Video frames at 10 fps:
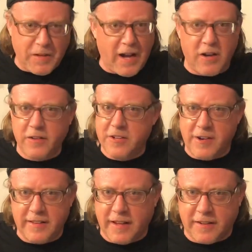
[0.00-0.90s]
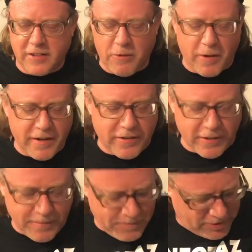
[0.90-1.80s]
I only drank that because I wanted
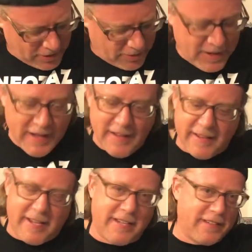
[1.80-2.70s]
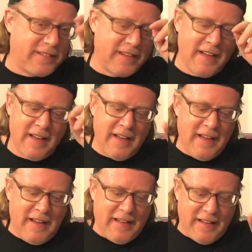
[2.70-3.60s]
to. So this is
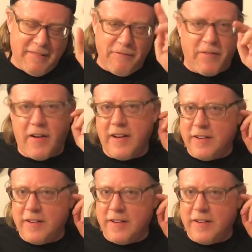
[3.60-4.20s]
very